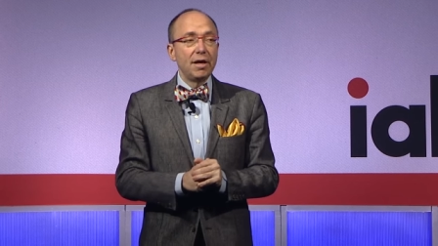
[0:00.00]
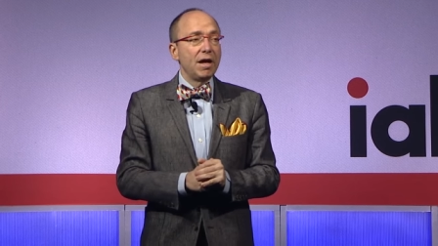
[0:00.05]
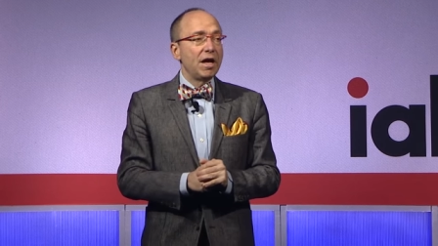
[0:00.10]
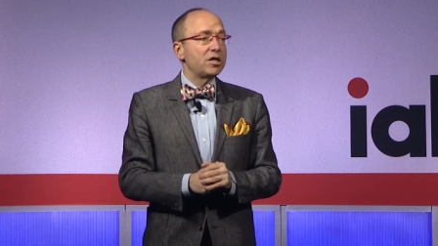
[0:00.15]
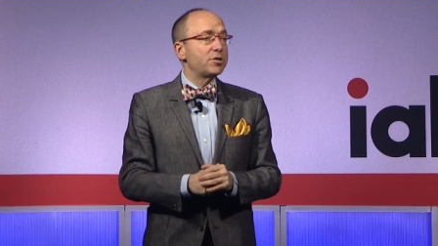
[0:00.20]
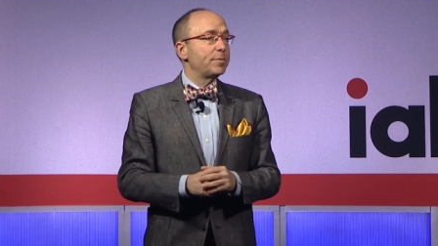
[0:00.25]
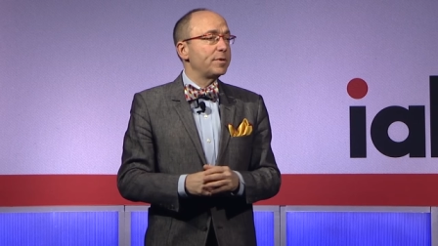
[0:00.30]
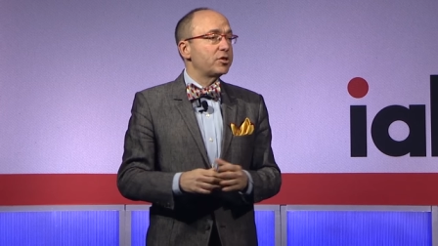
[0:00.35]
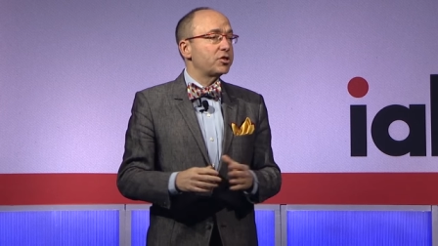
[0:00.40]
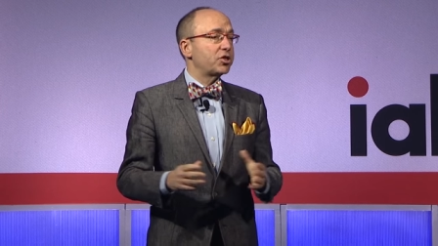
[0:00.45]

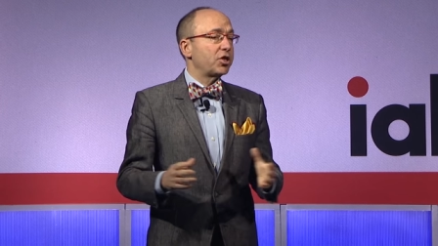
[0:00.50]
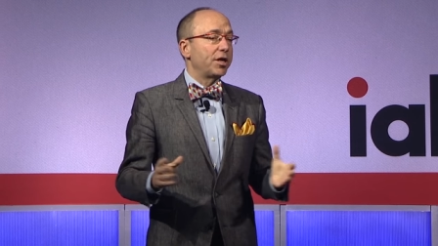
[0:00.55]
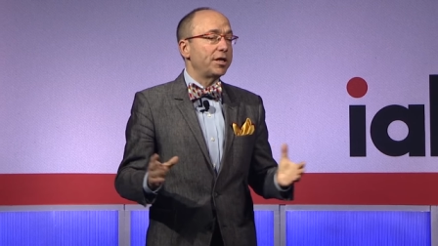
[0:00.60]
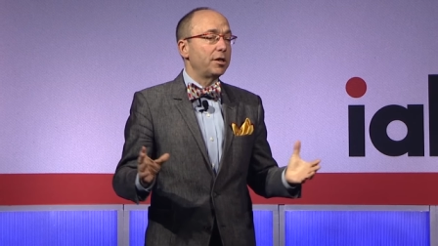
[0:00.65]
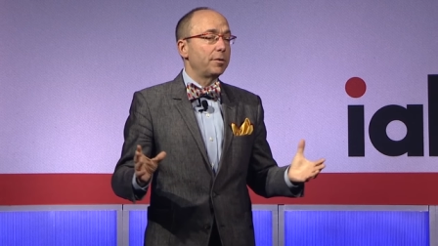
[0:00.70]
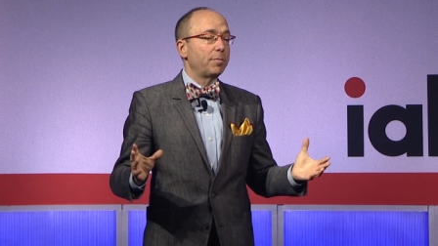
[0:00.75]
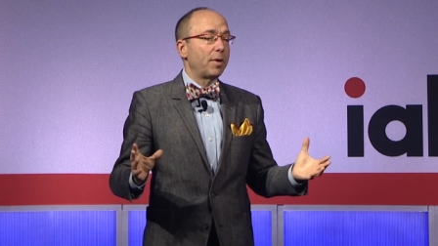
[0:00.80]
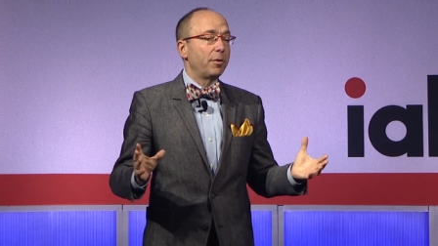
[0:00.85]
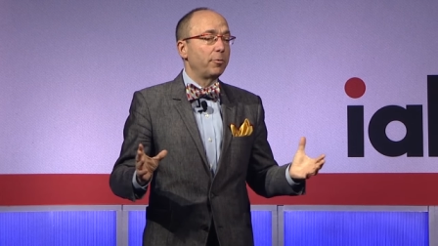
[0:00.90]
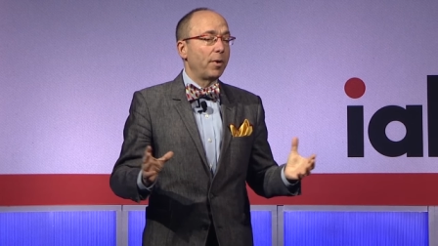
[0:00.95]
has been
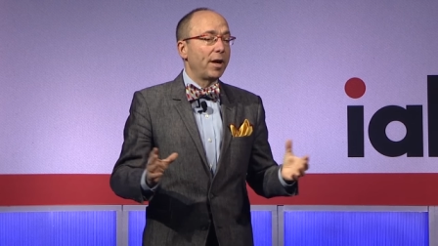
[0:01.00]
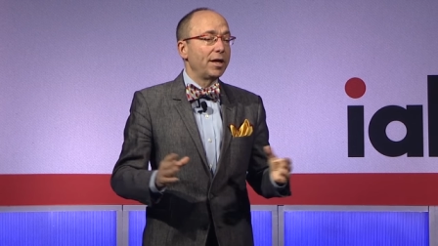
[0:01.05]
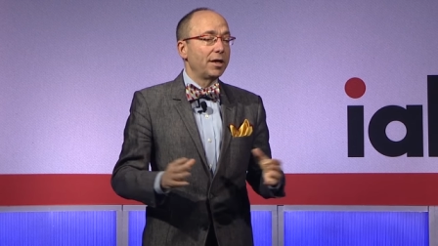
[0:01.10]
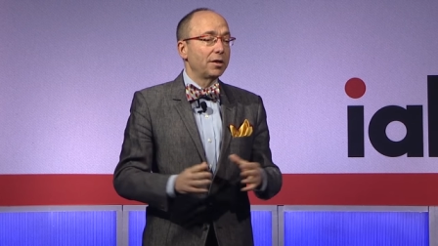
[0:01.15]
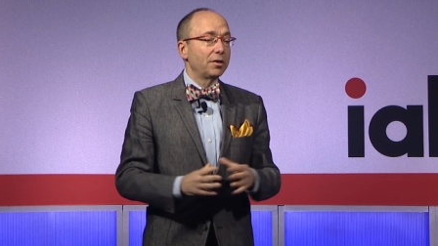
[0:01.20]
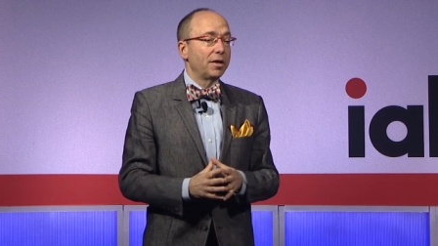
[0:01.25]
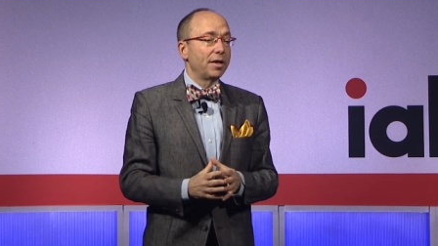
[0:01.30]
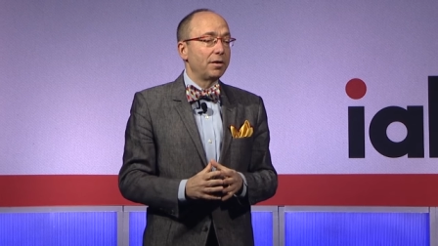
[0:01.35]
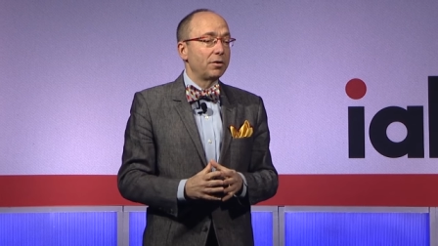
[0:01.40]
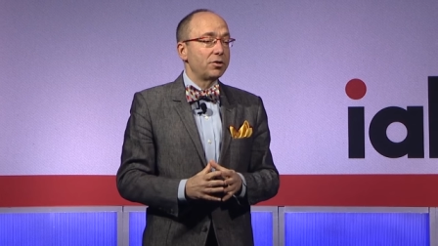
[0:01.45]
cited by
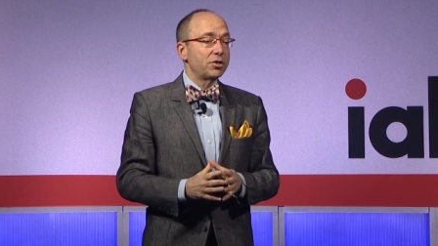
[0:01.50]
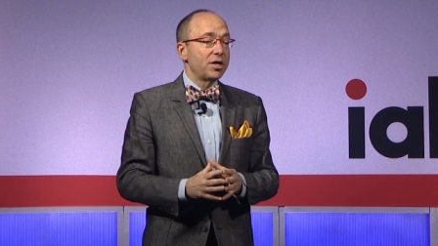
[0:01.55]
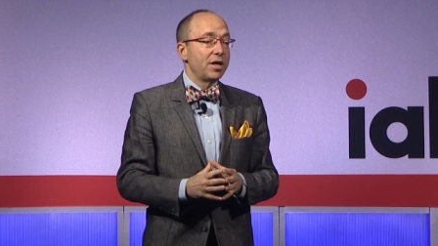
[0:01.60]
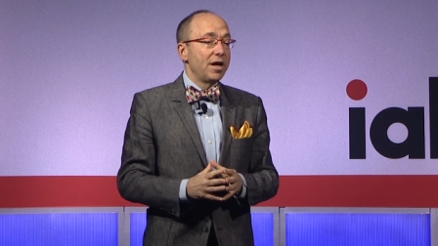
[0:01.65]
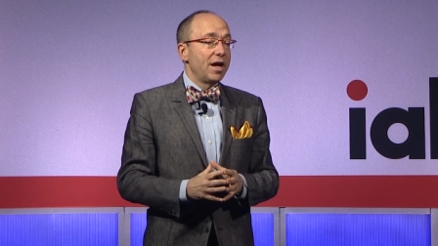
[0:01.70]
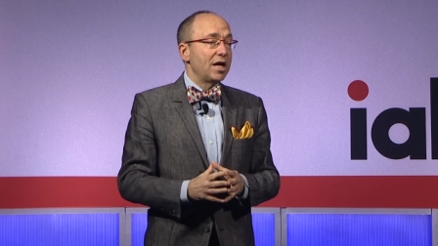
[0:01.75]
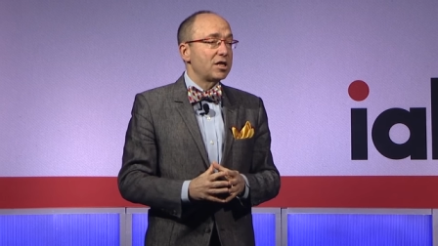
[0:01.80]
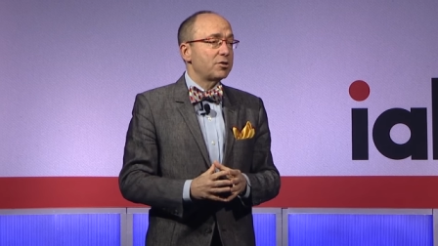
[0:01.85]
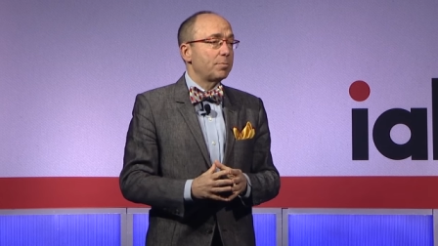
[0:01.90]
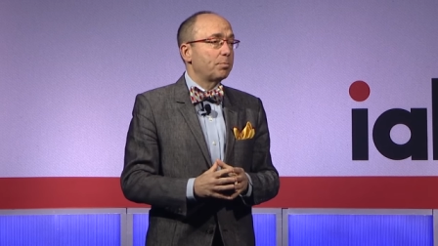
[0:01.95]
regulators
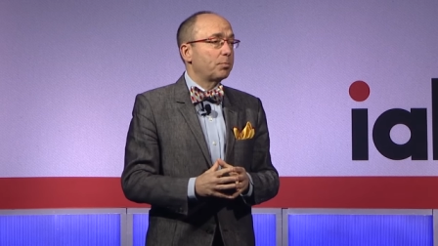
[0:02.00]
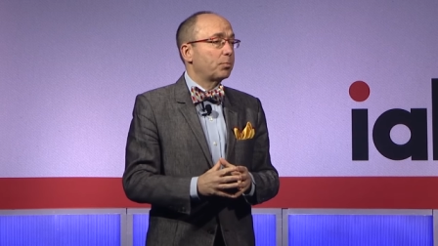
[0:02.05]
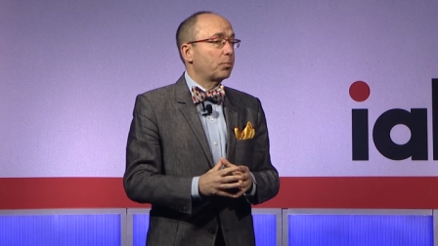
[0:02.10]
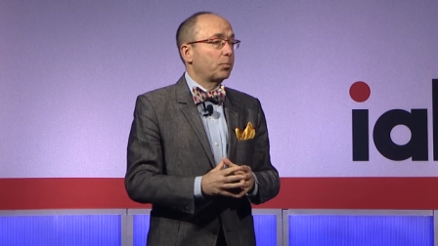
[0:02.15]
as a